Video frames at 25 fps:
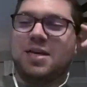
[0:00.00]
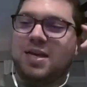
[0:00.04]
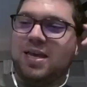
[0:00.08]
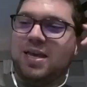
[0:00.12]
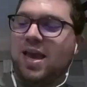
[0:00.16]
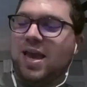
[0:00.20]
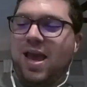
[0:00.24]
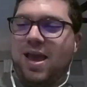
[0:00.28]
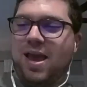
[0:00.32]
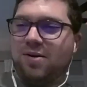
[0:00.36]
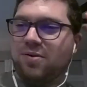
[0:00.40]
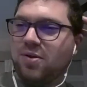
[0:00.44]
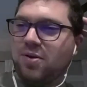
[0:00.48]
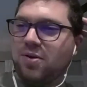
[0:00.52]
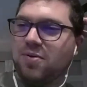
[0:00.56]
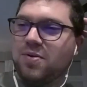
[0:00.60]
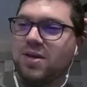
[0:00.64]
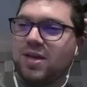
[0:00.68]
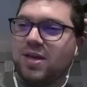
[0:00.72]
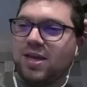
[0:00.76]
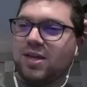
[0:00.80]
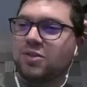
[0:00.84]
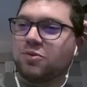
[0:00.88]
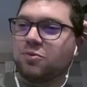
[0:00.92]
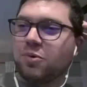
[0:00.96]
I don't know.
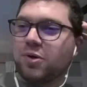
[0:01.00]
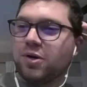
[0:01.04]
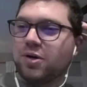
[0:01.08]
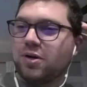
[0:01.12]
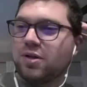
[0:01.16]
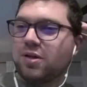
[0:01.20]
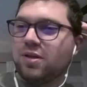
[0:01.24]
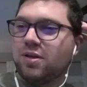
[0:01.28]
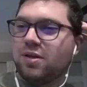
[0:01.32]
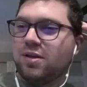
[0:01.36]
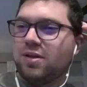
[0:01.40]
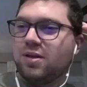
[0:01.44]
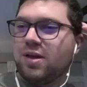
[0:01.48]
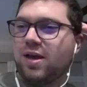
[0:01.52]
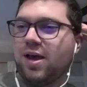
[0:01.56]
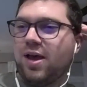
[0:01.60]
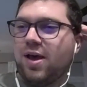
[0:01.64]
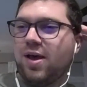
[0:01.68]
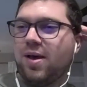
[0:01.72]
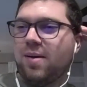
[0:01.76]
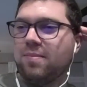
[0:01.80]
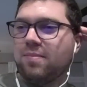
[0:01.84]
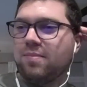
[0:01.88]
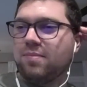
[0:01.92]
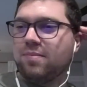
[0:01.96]
It's weird.
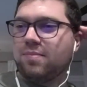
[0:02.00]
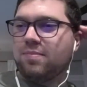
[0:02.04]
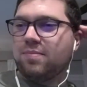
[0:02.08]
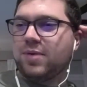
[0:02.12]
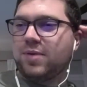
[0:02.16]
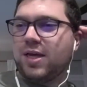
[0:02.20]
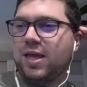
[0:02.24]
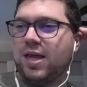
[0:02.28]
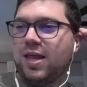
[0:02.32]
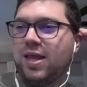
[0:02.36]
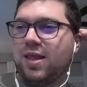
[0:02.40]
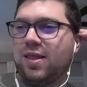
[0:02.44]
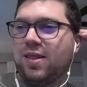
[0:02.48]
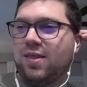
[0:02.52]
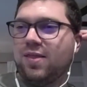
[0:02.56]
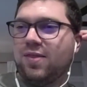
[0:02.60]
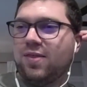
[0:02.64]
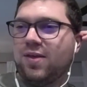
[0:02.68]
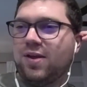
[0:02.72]
But